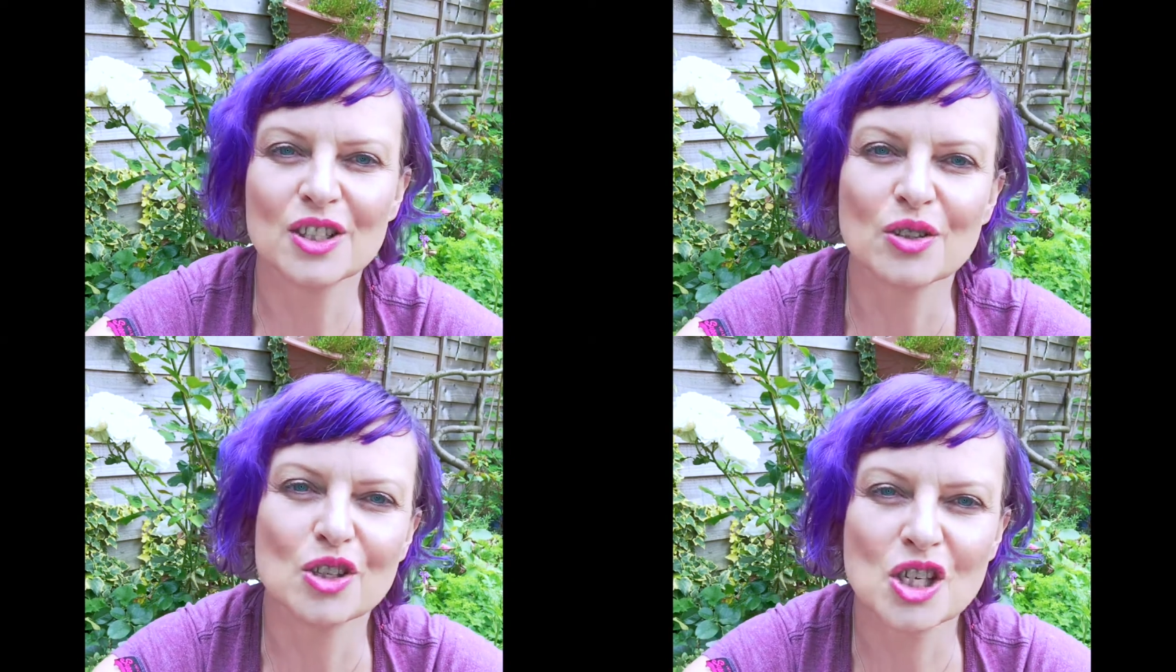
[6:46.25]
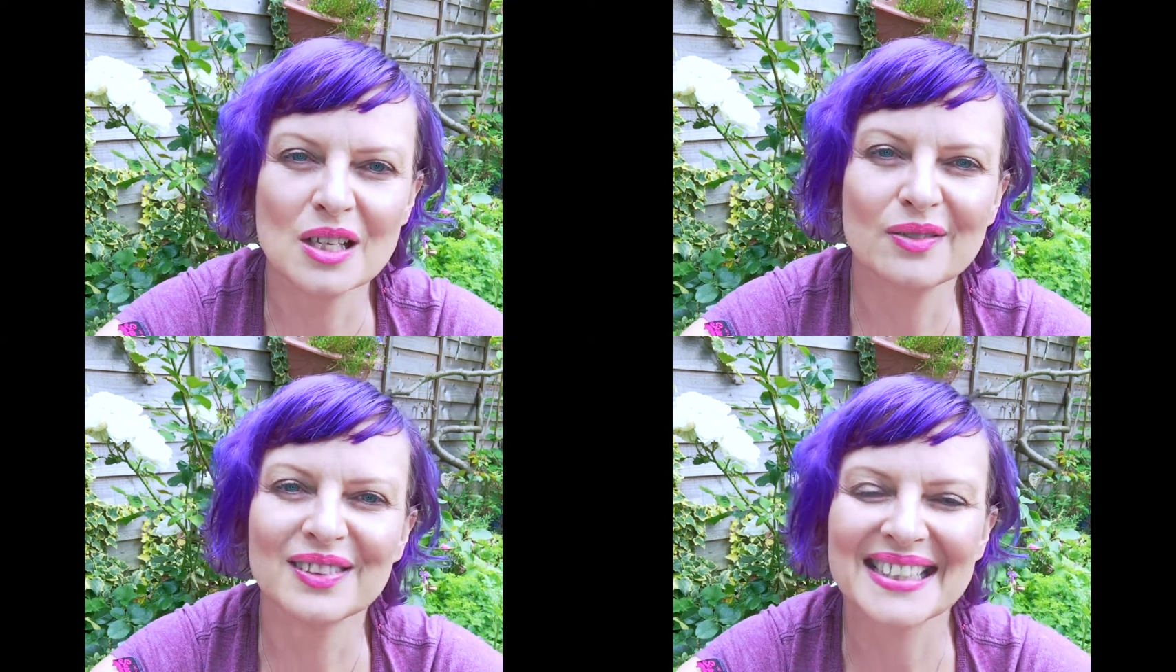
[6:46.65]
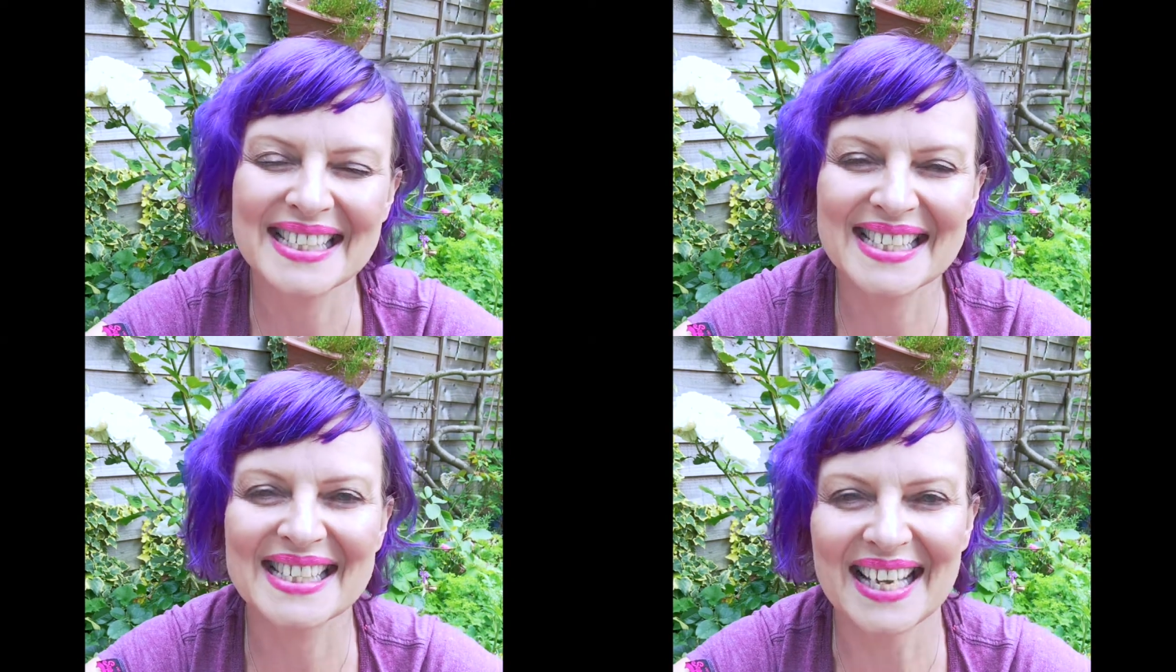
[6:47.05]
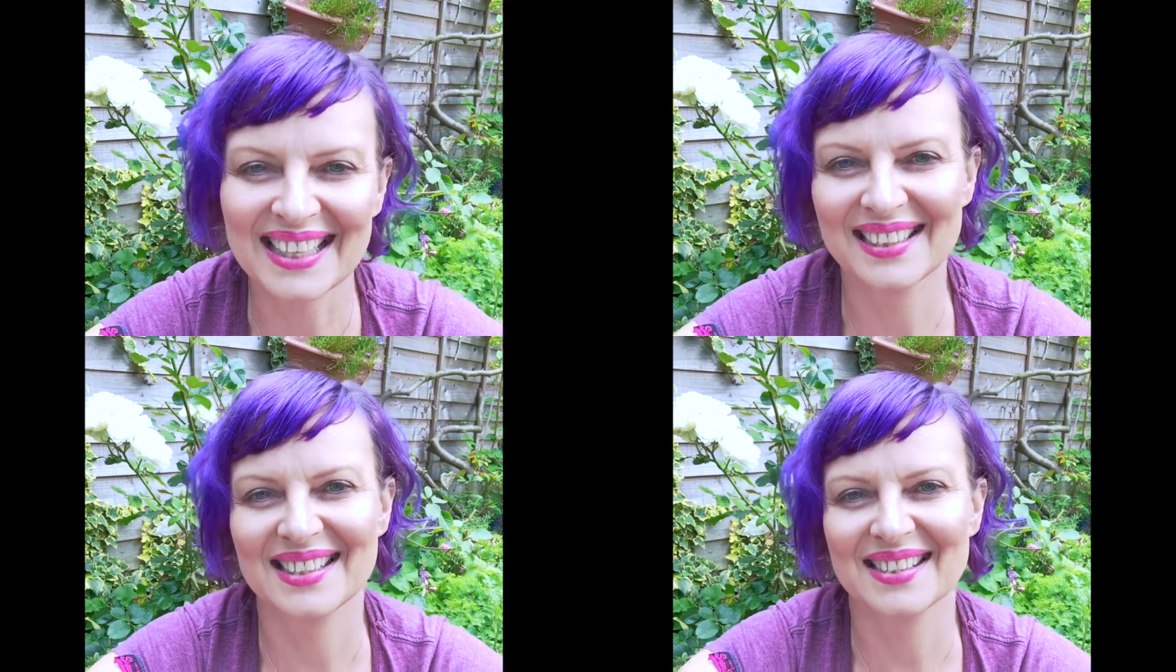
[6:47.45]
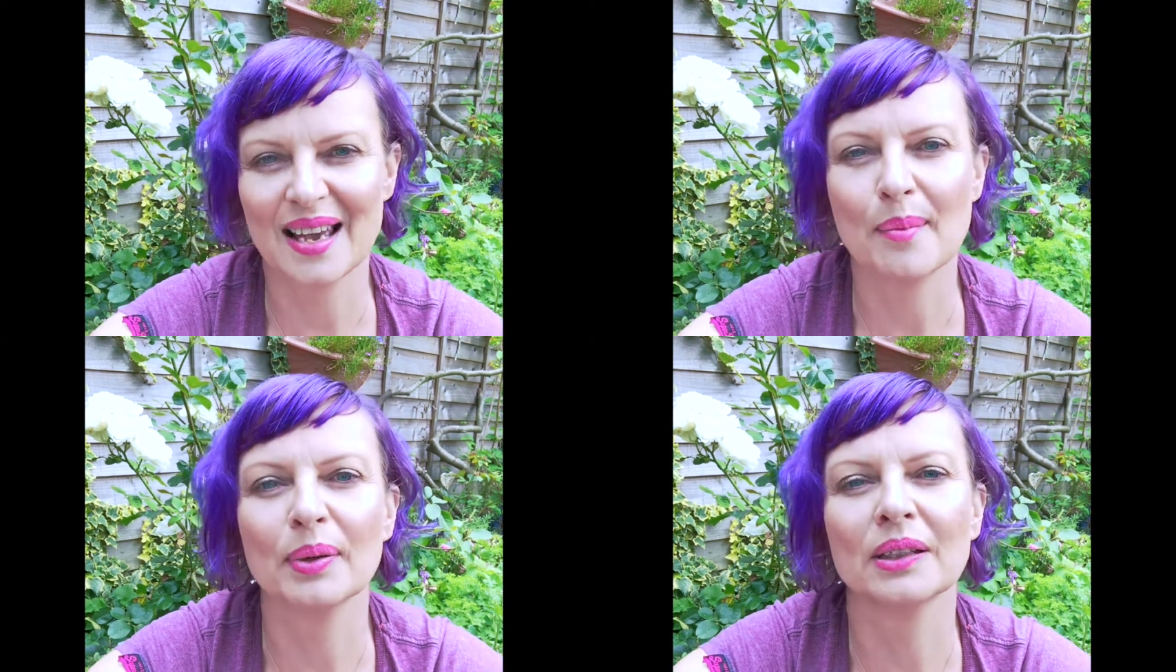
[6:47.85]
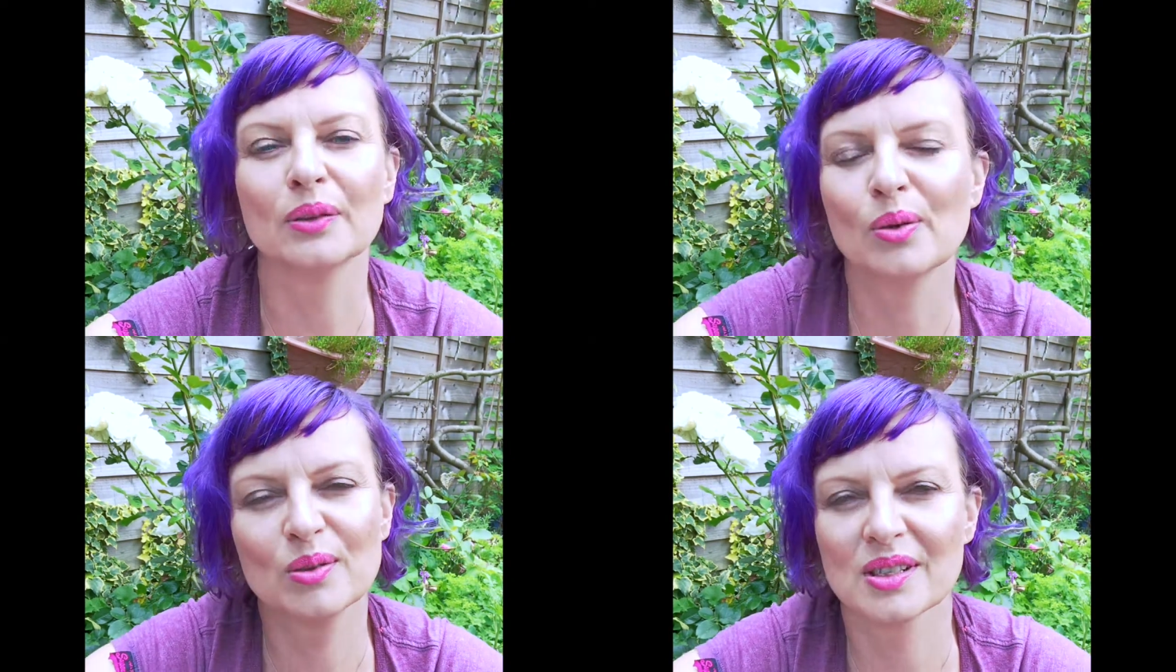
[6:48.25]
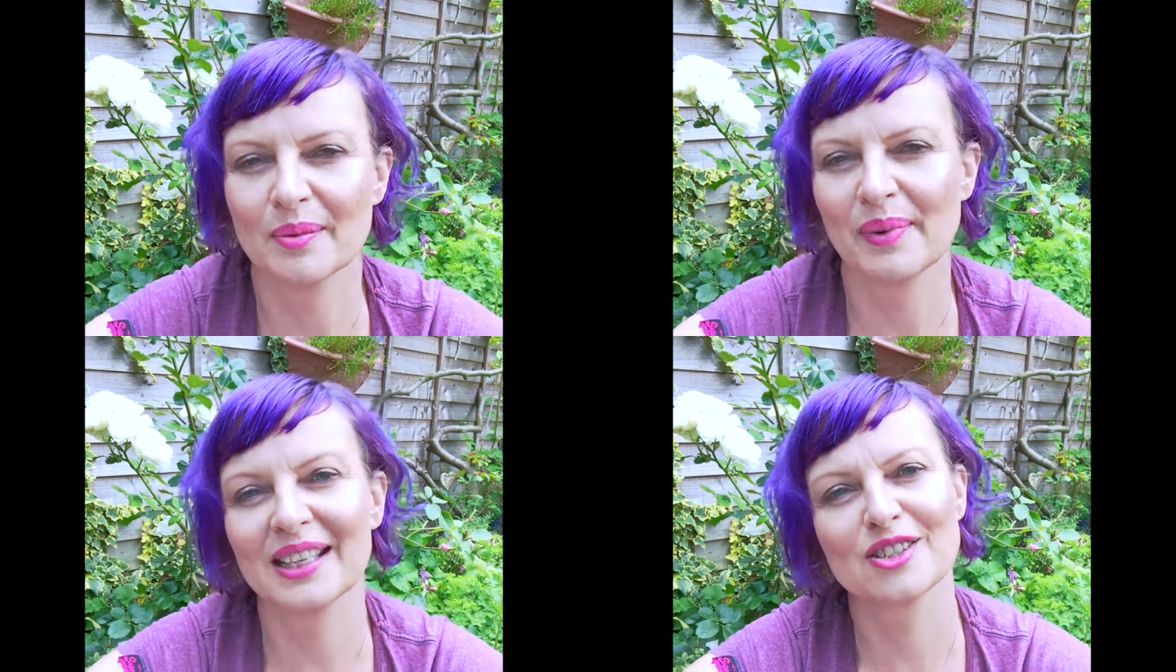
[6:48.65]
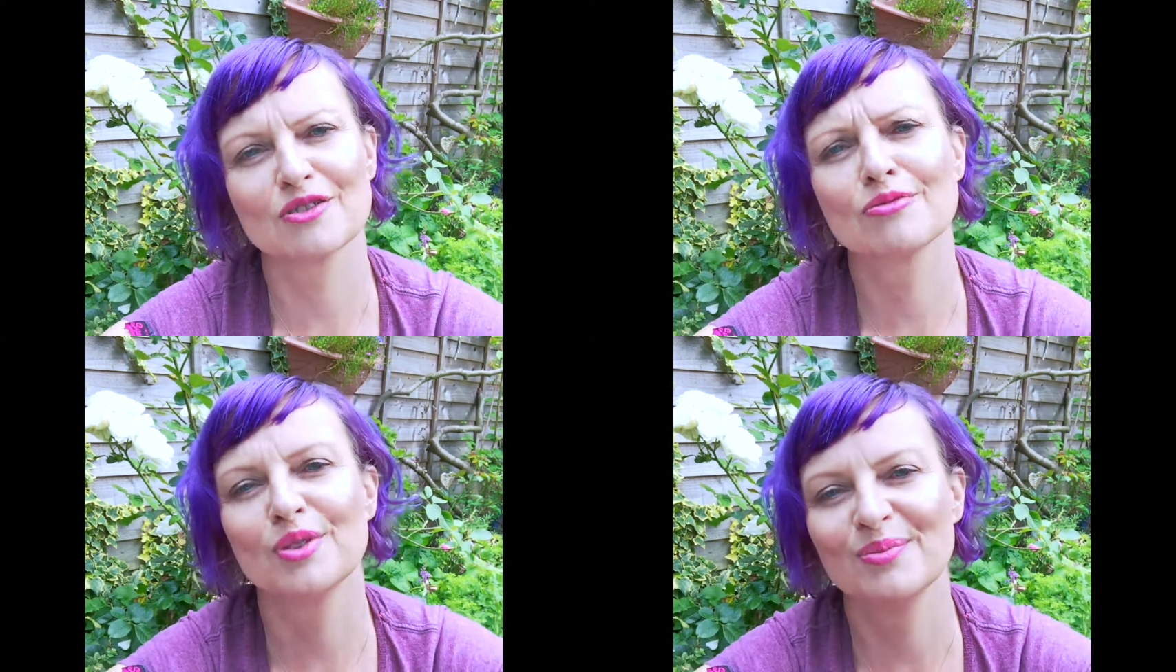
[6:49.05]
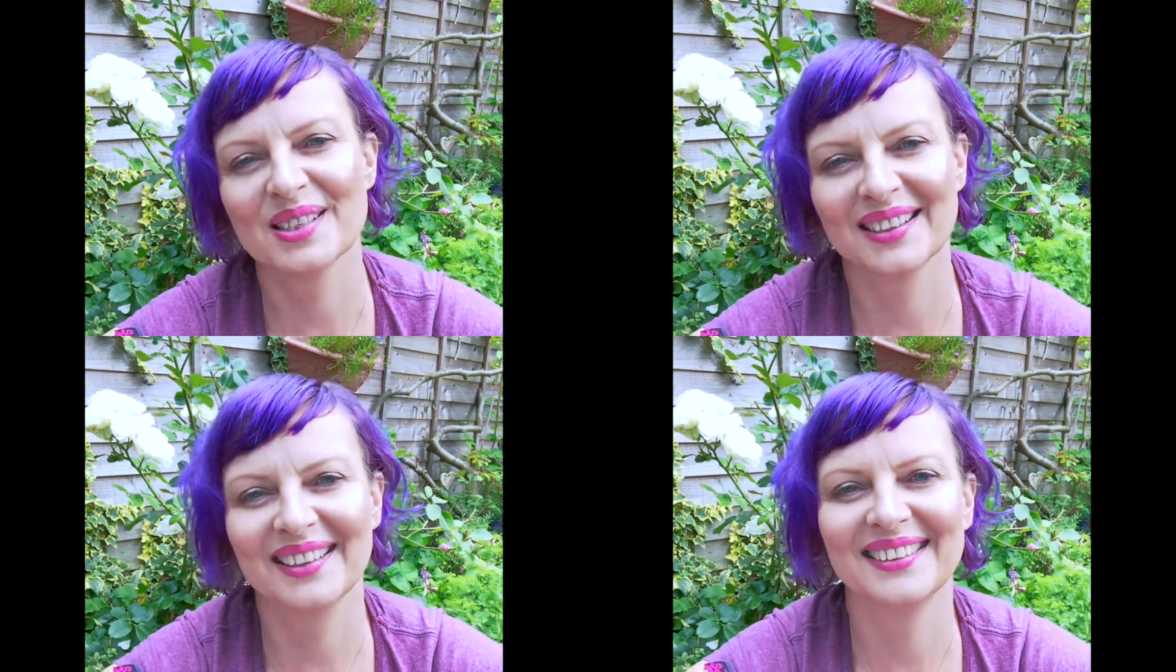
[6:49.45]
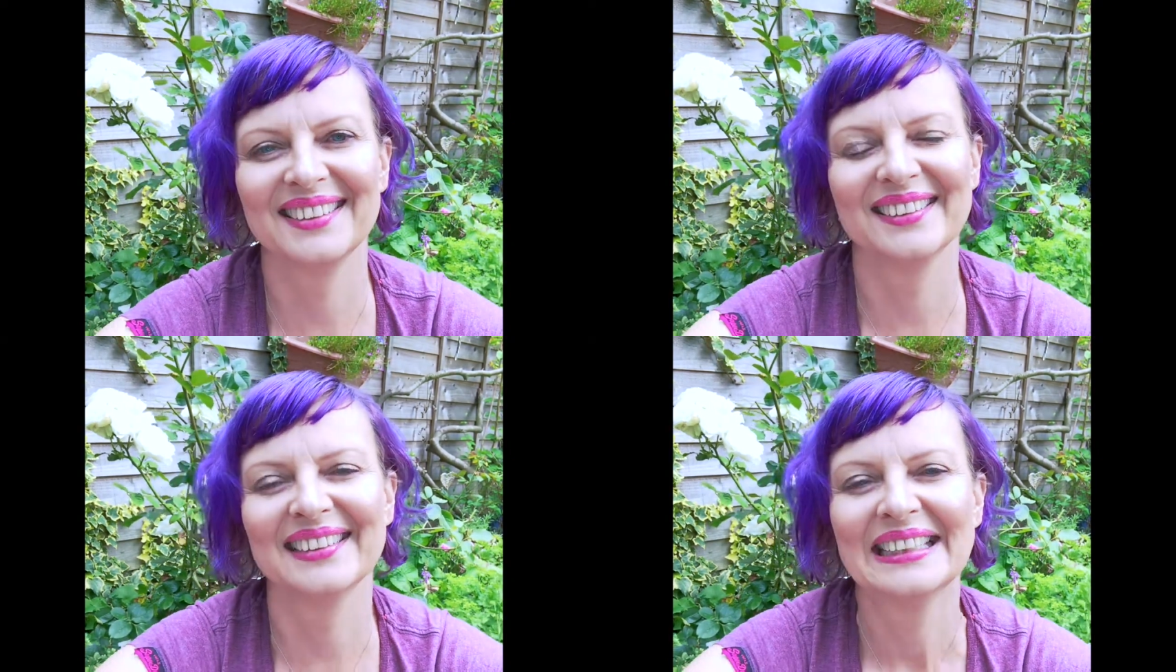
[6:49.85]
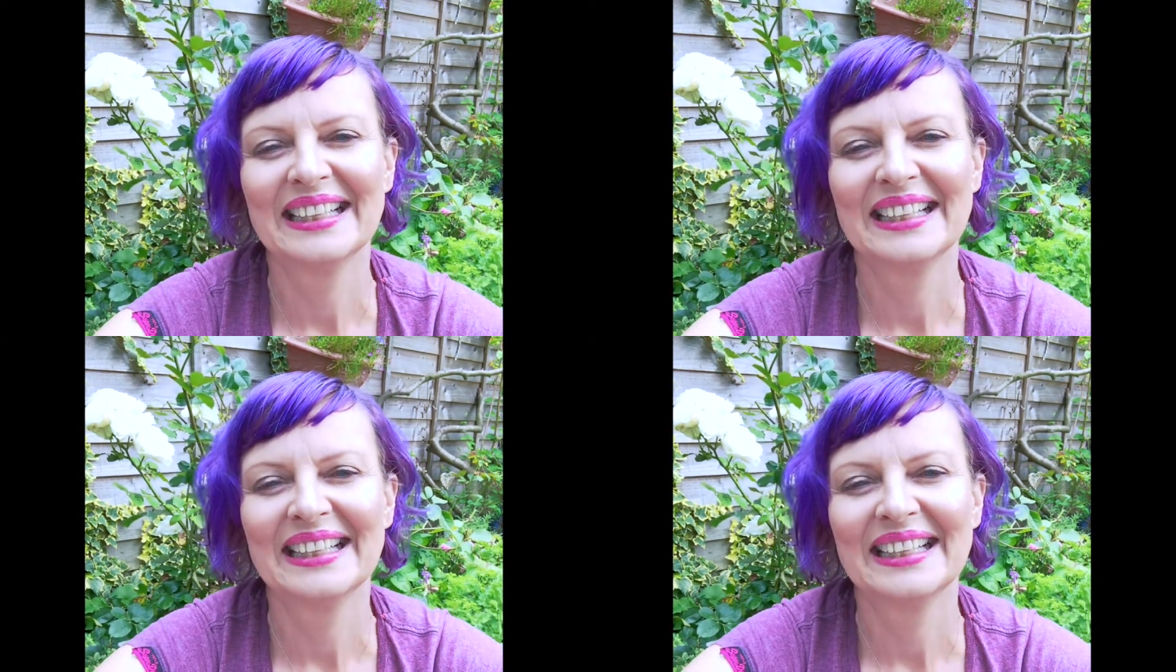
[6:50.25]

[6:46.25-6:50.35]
You achieved a second step, and also it makes your room tidier.